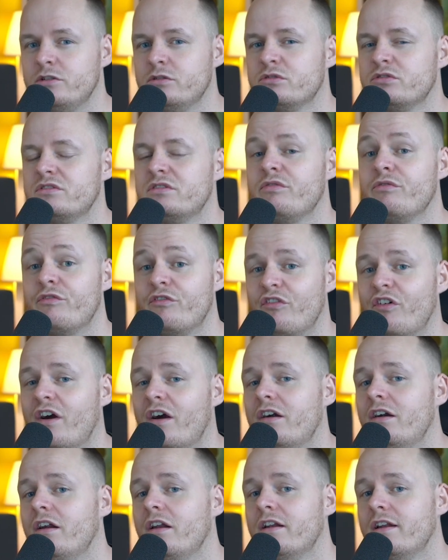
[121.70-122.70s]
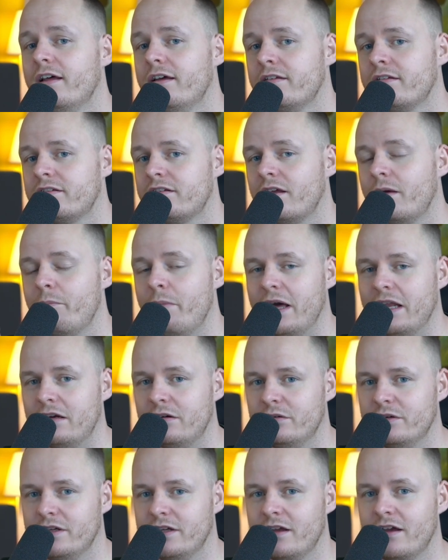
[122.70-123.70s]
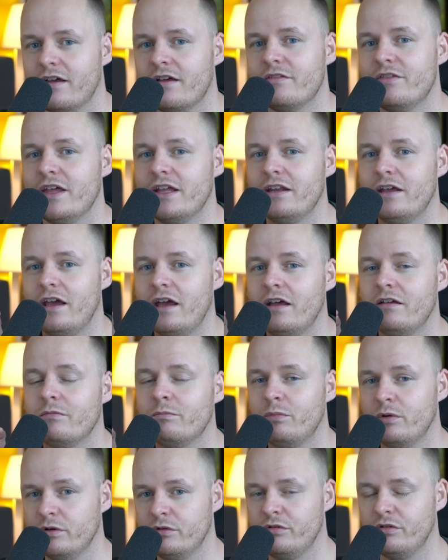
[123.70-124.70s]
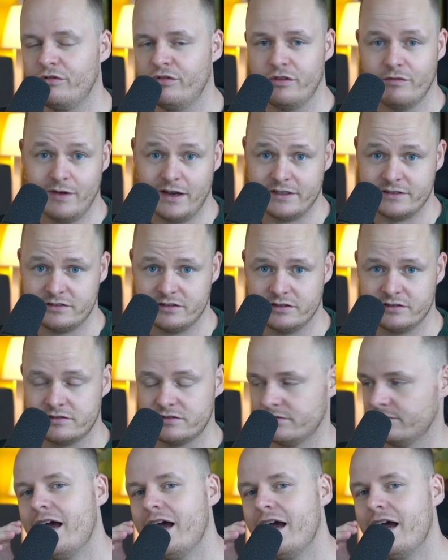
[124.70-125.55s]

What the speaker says: uses far less battery than a Bluetooth device does,